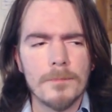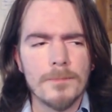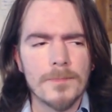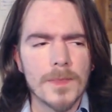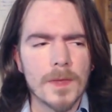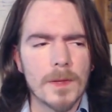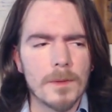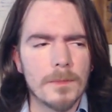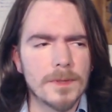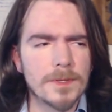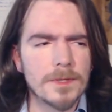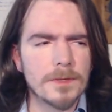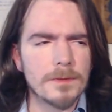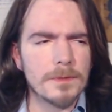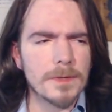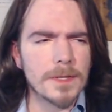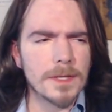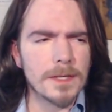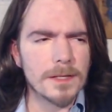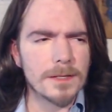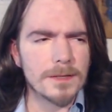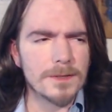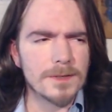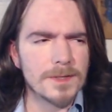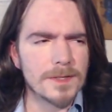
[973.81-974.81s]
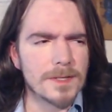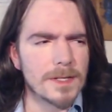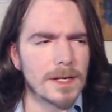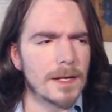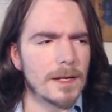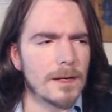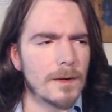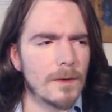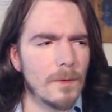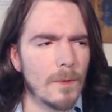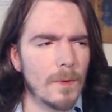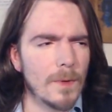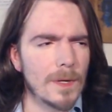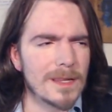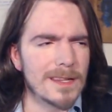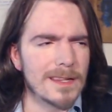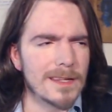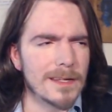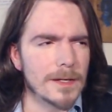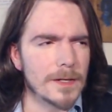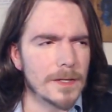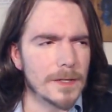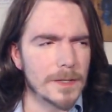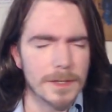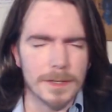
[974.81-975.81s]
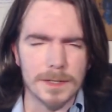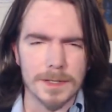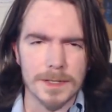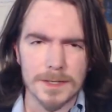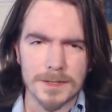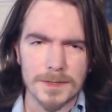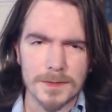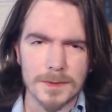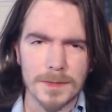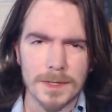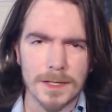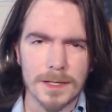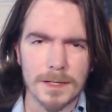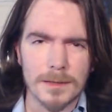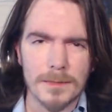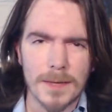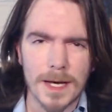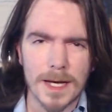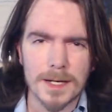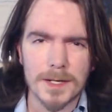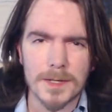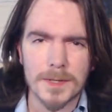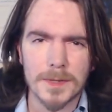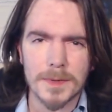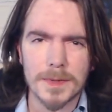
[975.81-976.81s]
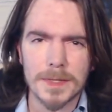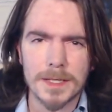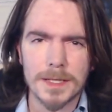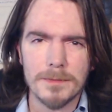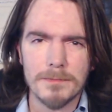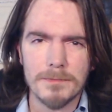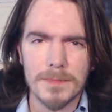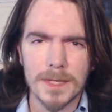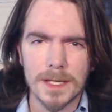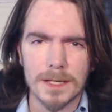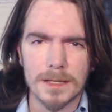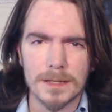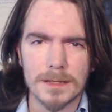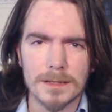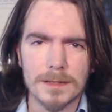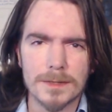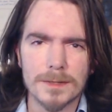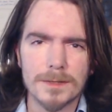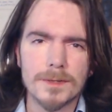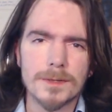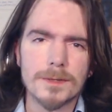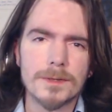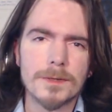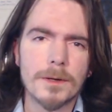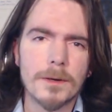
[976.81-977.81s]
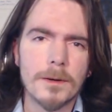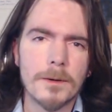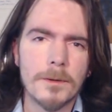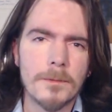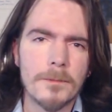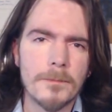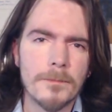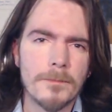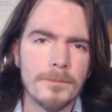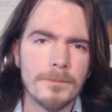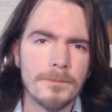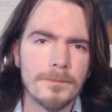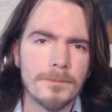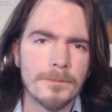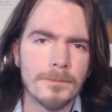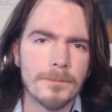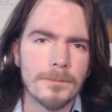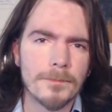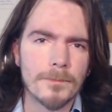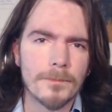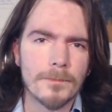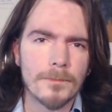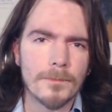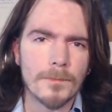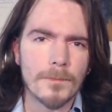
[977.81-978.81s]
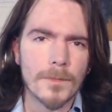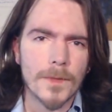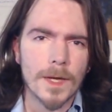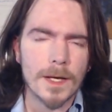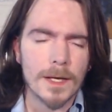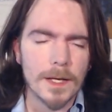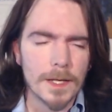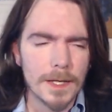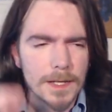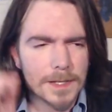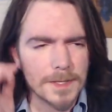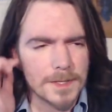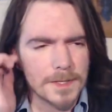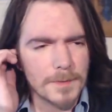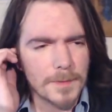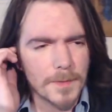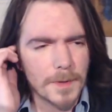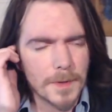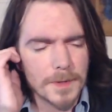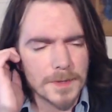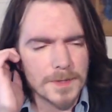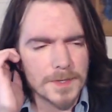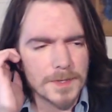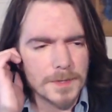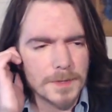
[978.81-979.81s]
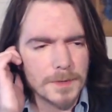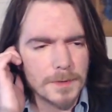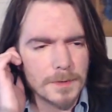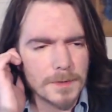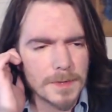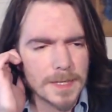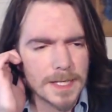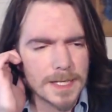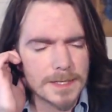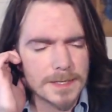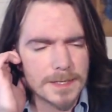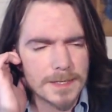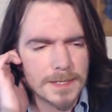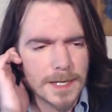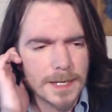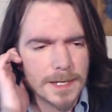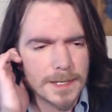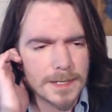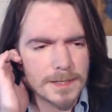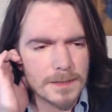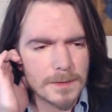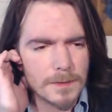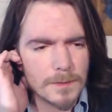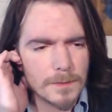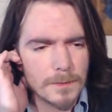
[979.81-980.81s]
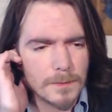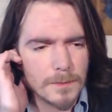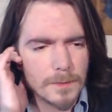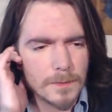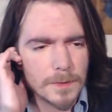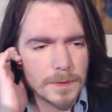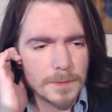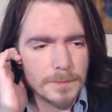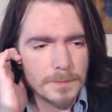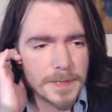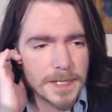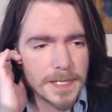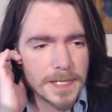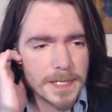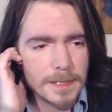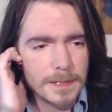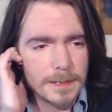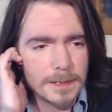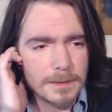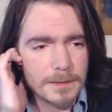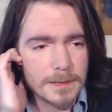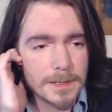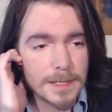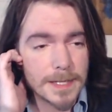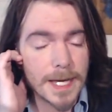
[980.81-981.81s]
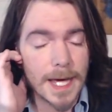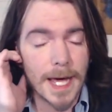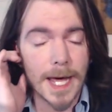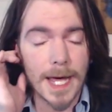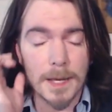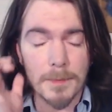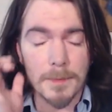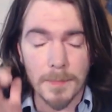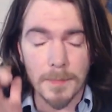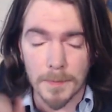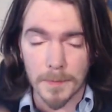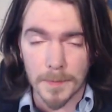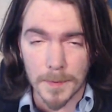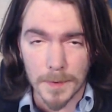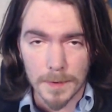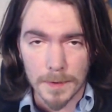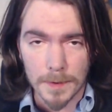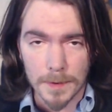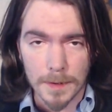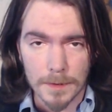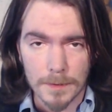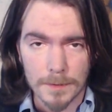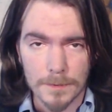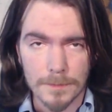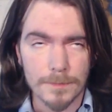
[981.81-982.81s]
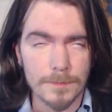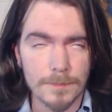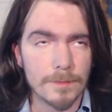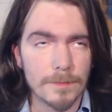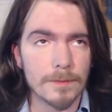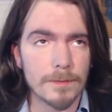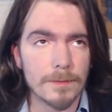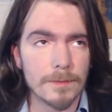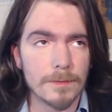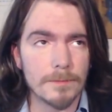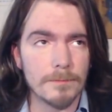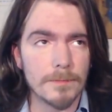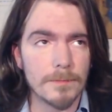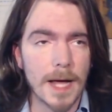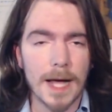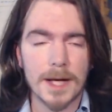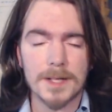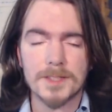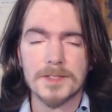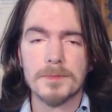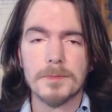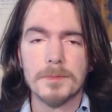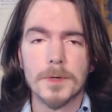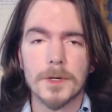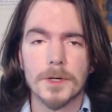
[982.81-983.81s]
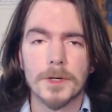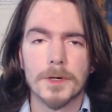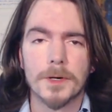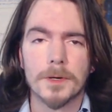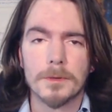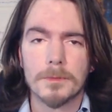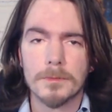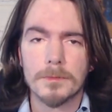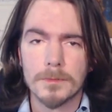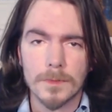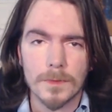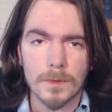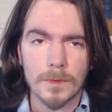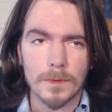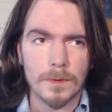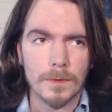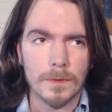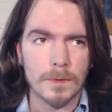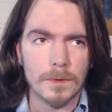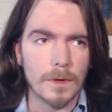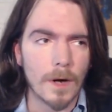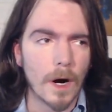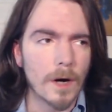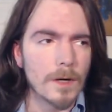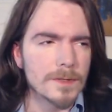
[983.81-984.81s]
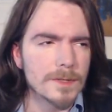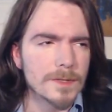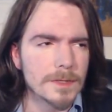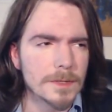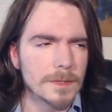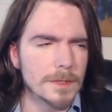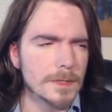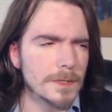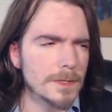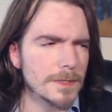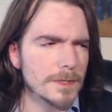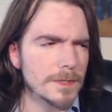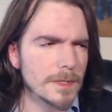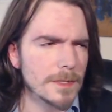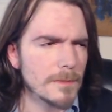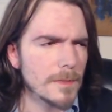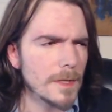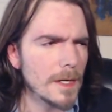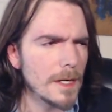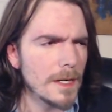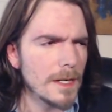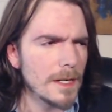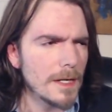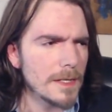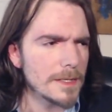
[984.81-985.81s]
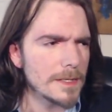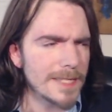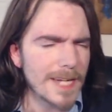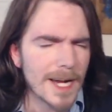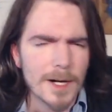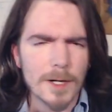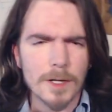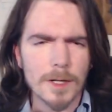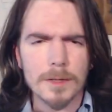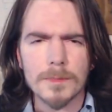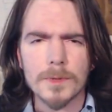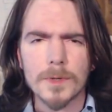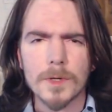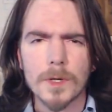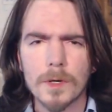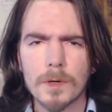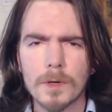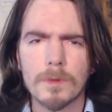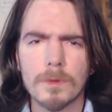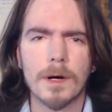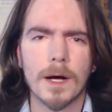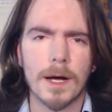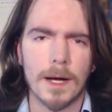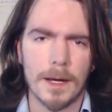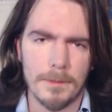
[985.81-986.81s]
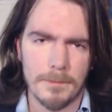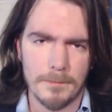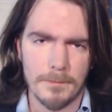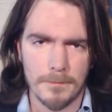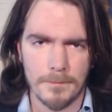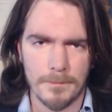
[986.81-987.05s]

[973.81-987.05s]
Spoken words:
but to really understanding what the goodness within them actually means. Is a person who, let's say, would be capable of mass murder or arson or some terrible crime,